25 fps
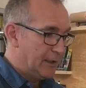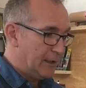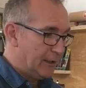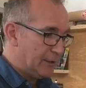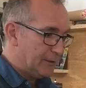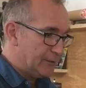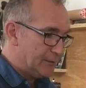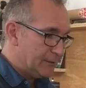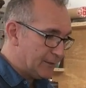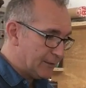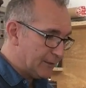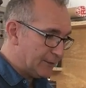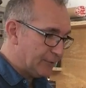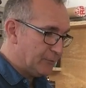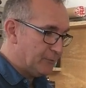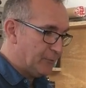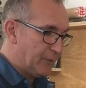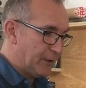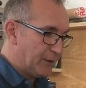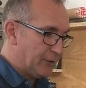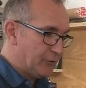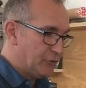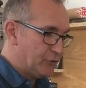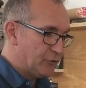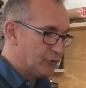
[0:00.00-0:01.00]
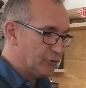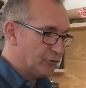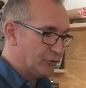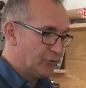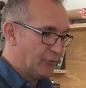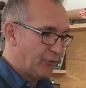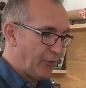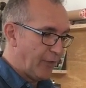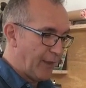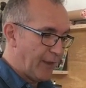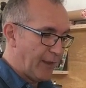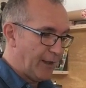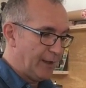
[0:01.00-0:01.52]
and just making sure
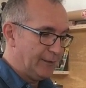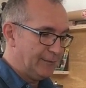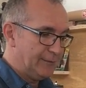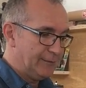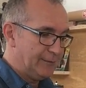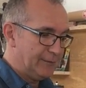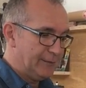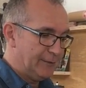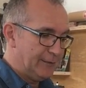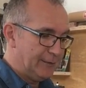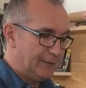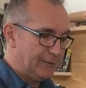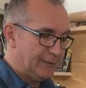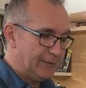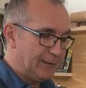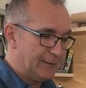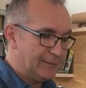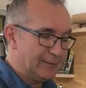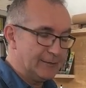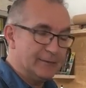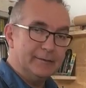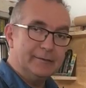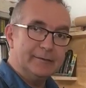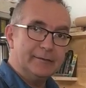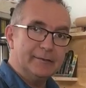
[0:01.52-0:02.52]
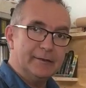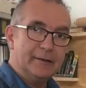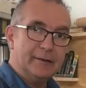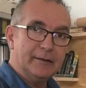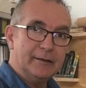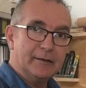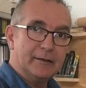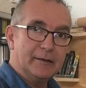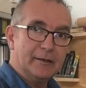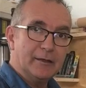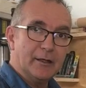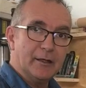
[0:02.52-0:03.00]
that it doesn't stick,